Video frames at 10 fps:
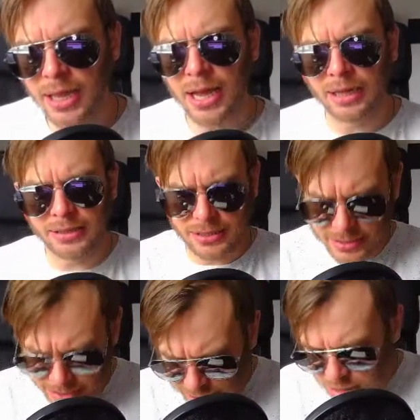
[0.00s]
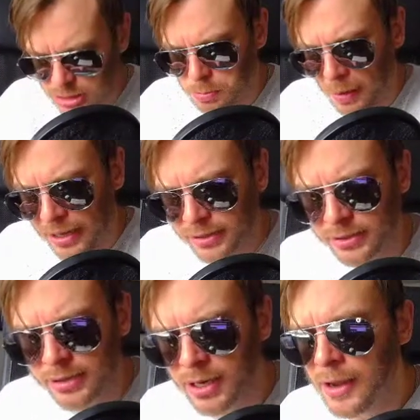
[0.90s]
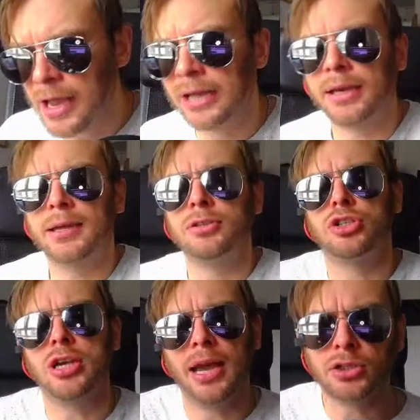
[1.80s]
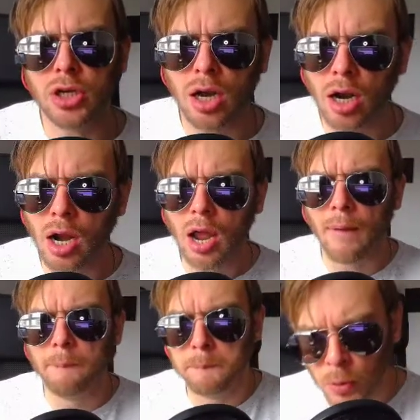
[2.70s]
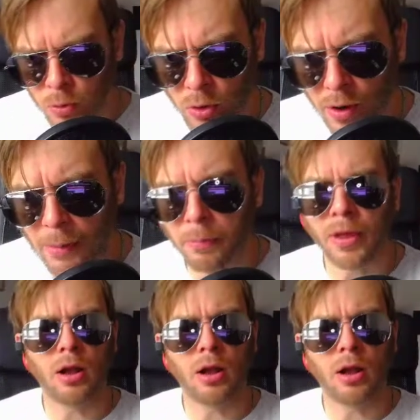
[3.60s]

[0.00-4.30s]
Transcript: And this is the spin and conjecture and bullcrap that